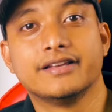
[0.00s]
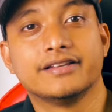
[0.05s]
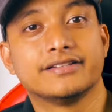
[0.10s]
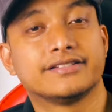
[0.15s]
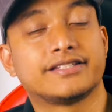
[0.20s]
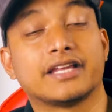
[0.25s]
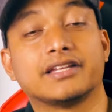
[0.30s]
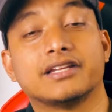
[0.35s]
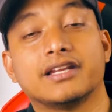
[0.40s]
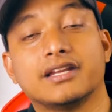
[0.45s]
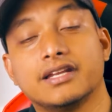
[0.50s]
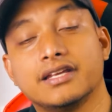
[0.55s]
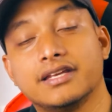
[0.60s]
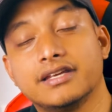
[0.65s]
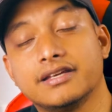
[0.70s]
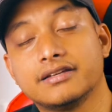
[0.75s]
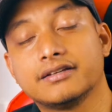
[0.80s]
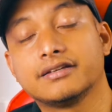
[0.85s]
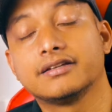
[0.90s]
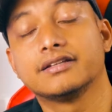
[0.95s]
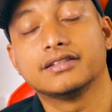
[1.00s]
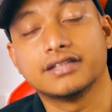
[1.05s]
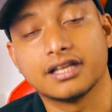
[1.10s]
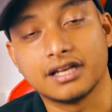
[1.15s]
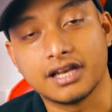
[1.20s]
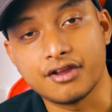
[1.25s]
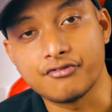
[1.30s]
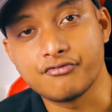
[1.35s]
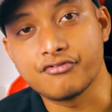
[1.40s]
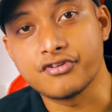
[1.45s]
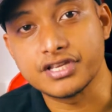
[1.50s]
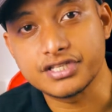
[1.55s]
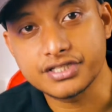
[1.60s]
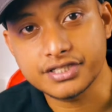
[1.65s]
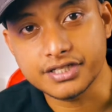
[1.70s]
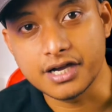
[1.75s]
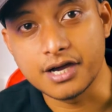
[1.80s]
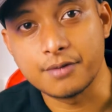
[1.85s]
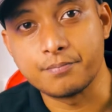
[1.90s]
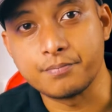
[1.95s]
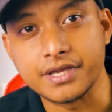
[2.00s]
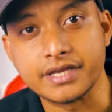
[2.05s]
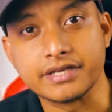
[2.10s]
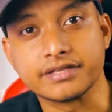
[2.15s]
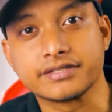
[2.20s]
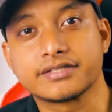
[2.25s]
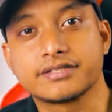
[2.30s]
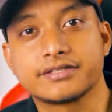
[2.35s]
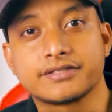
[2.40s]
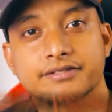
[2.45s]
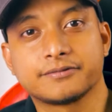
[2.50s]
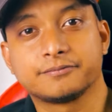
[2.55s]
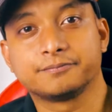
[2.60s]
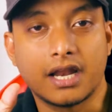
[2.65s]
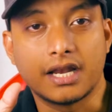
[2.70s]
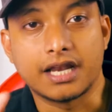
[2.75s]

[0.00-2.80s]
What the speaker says: suddenly the leverage appears.